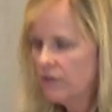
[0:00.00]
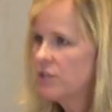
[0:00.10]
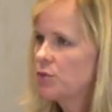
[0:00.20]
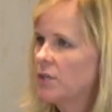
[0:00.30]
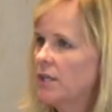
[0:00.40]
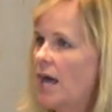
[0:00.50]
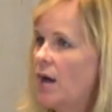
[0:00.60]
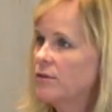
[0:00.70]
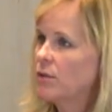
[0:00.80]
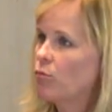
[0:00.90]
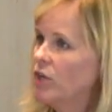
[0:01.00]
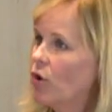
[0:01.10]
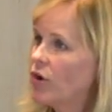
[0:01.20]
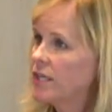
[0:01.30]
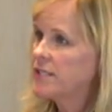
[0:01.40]
this would allow some
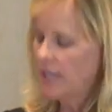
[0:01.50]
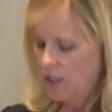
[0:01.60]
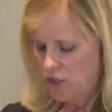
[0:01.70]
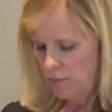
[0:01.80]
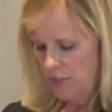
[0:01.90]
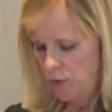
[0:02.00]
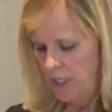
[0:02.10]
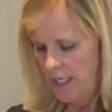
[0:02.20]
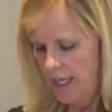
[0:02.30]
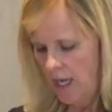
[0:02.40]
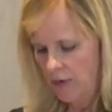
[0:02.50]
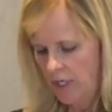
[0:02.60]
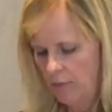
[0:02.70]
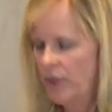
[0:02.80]
reorganization between accounting,